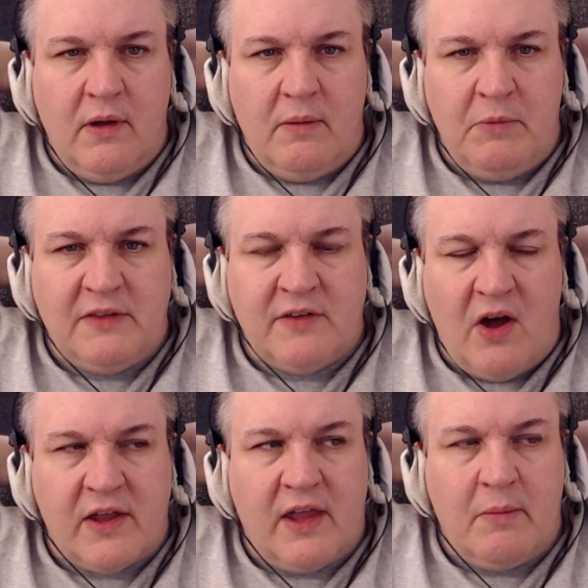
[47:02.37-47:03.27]
me
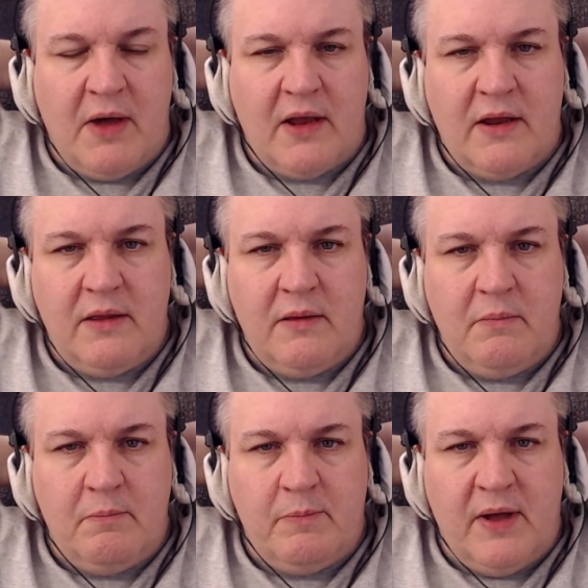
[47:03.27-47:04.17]
talking about it,
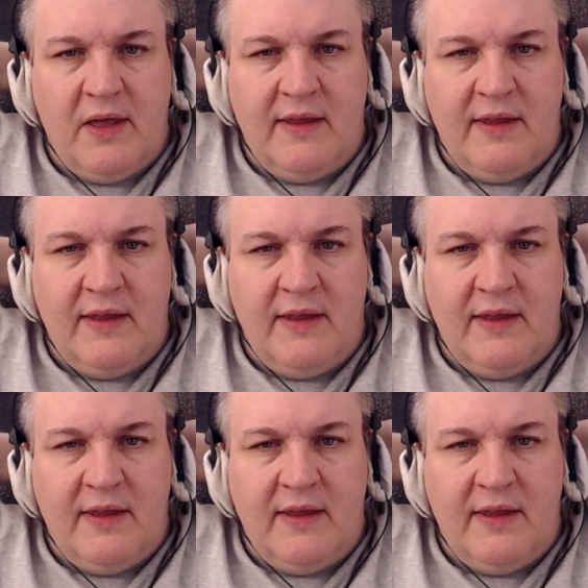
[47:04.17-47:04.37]
but